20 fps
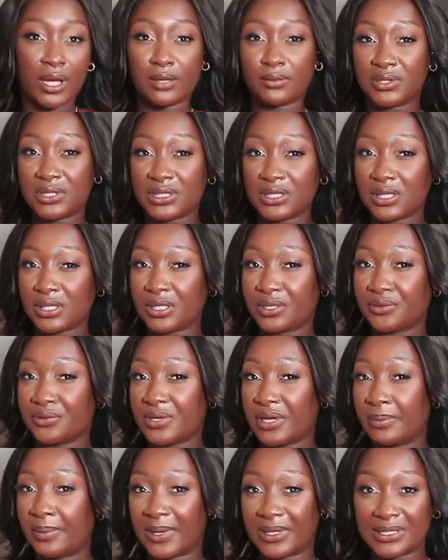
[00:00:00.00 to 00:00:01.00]
just a little
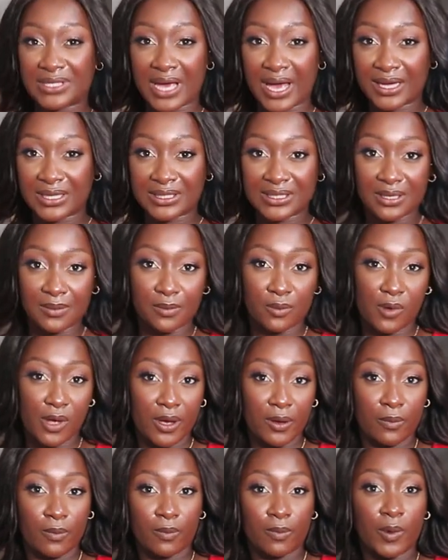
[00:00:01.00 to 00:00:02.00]
nip and tuck
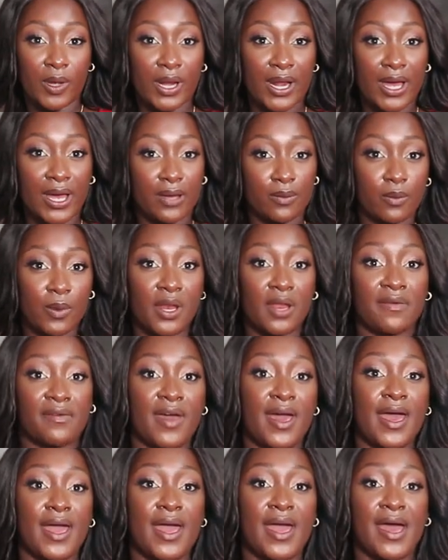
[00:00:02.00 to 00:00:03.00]
somewhere when I whenever
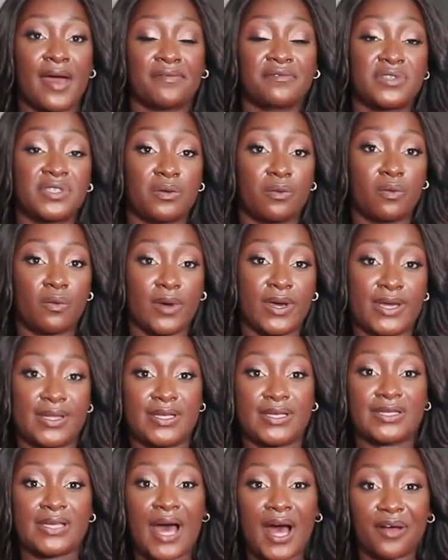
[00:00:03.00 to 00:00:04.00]
I have to wear
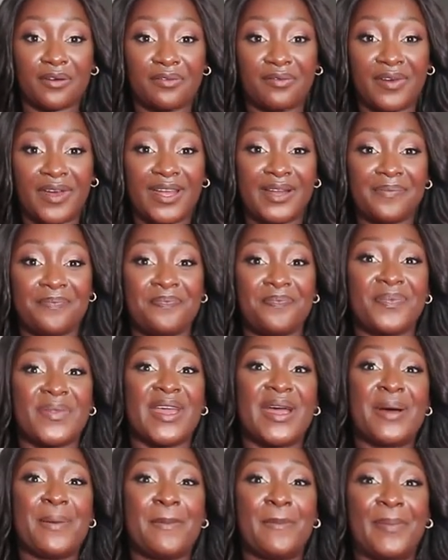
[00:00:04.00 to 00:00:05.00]
this outfit.
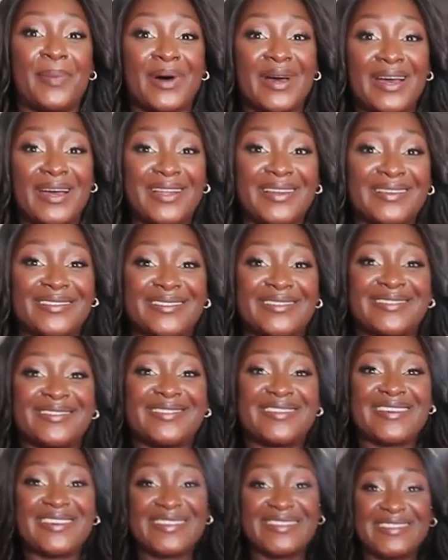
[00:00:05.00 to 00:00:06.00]
But
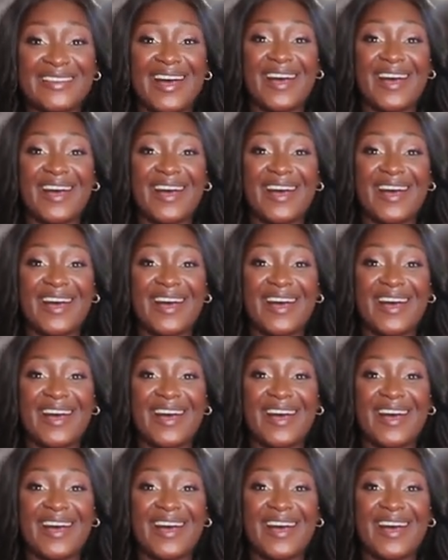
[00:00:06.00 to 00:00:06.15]
this